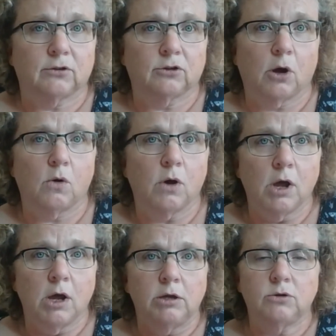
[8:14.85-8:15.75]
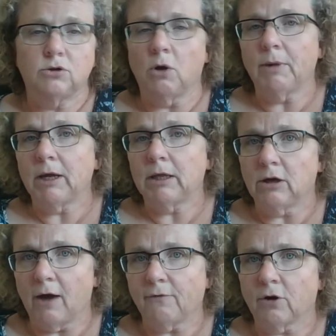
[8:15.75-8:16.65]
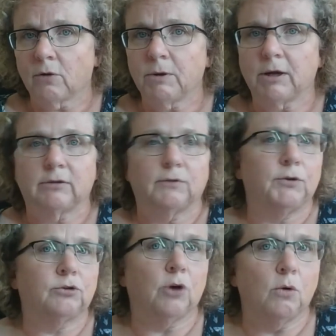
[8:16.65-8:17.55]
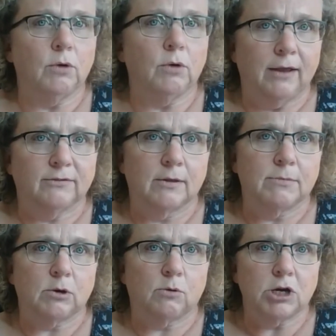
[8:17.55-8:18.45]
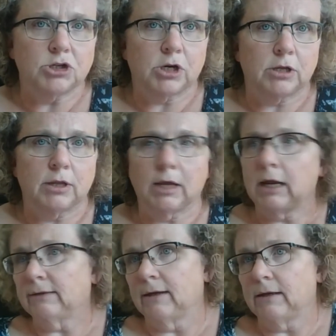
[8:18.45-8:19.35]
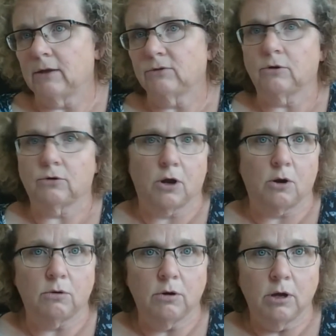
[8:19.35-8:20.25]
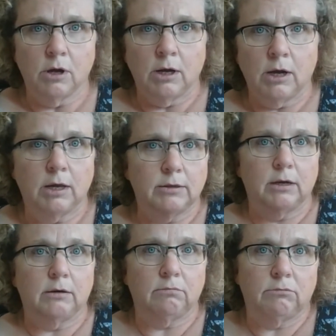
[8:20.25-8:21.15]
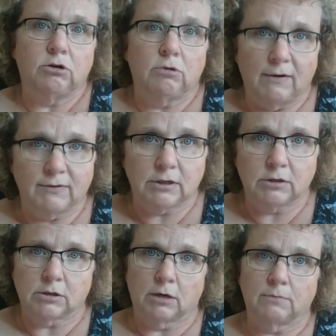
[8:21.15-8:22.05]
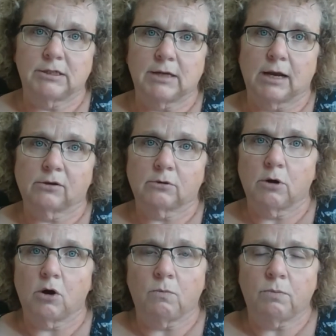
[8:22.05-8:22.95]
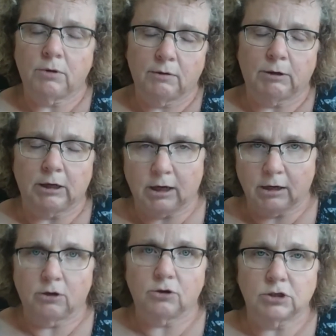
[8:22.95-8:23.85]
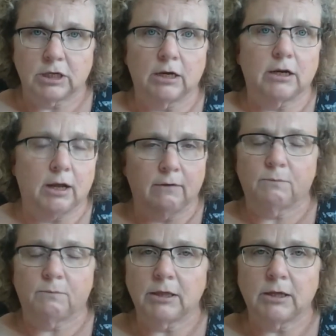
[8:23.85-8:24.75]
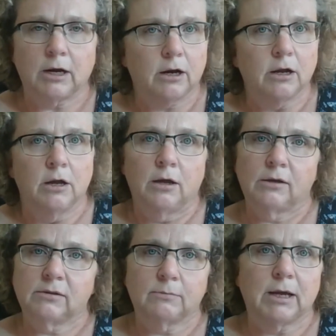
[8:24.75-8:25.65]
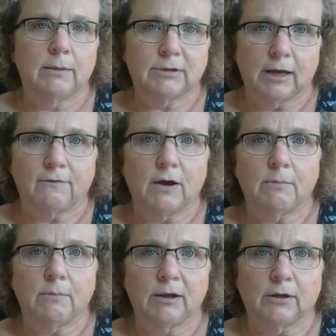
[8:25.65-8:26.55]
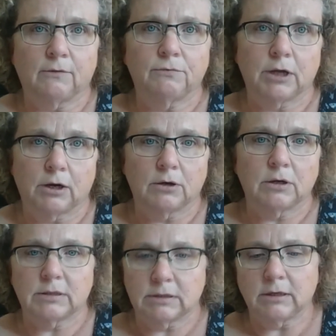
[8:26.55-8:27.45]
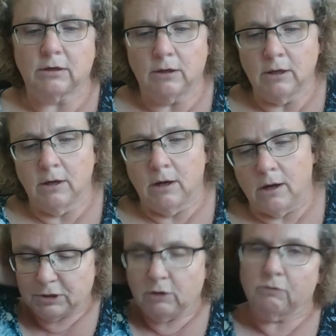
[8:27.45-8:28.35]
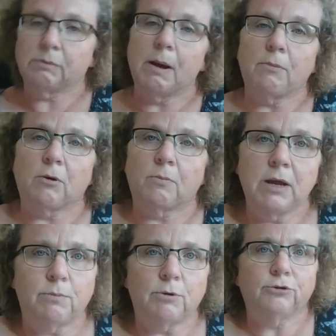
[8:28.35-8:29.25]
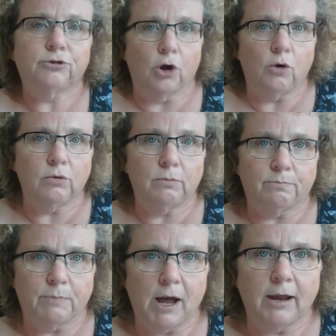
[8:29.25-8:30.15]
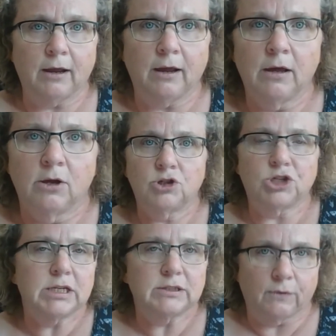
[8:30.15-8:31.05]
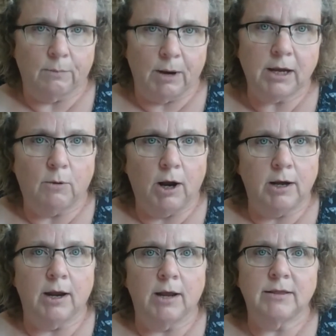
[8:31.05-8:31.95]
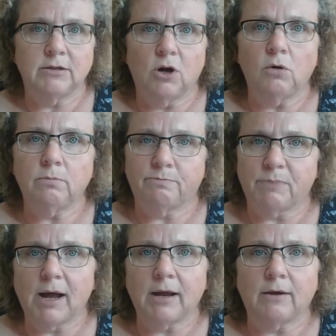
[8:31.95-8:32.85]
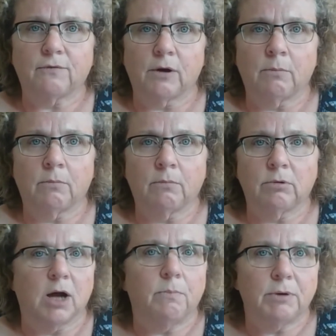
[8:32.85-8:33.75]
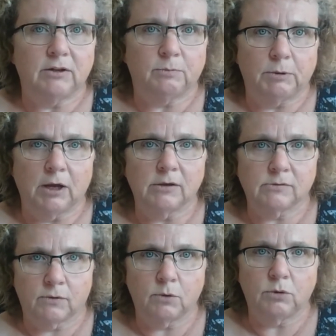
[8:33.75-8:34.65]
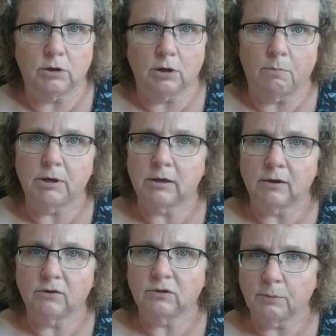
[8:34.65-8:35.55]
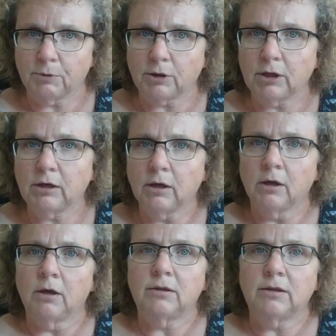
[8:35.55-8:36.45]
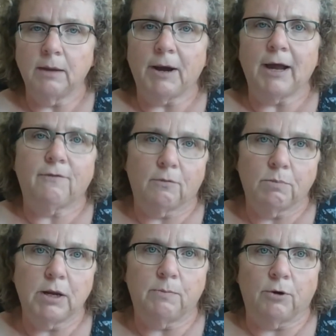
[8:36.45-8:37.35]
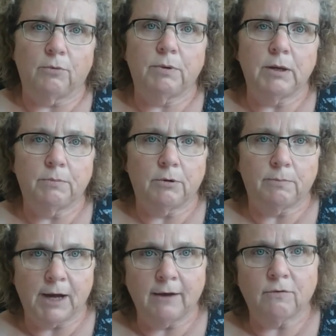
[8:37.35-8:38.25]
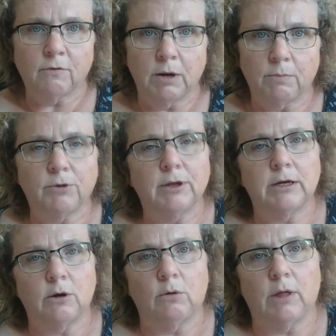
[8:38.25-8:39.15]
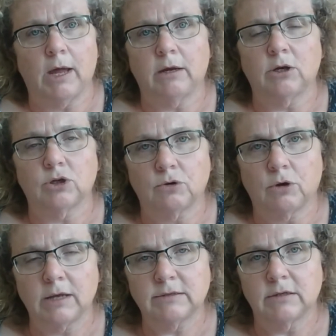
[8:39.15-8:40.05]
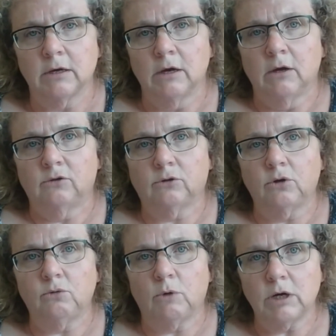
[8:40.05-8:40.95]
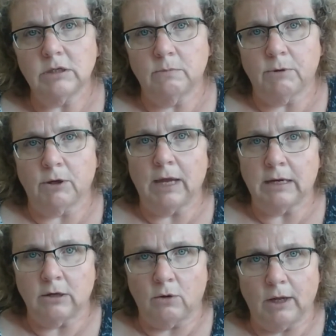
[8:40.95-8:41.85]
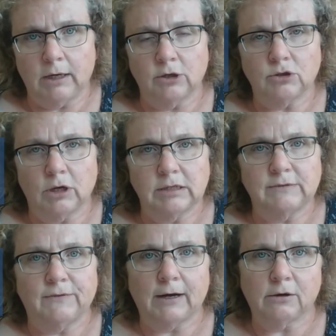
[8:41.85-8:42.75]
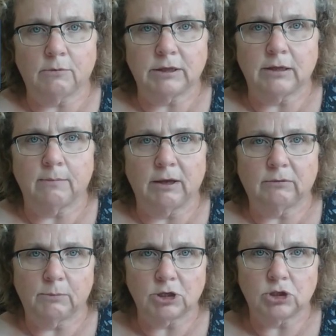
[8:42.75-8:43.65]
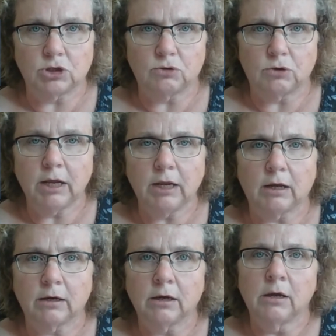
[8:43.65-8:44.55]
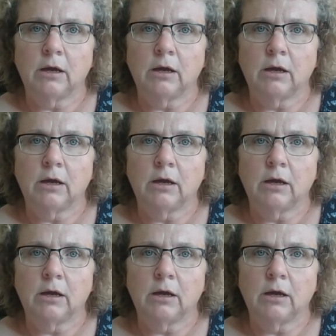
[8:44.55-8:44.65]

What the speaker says: So you don't make the offer, because if you don't ask them the question, they can't say yes or no. And then you haven't disturbed the status quo. Believe me, I understand. I've been there, and sometimes I find myself there still. So remember, people don't buy just from anyone, and they don't buy from companies because of who the company is. Typically, they buy from people. People buy from people they know, like, and trust. So you want to build that know, like, and trust factor with them as much as you can.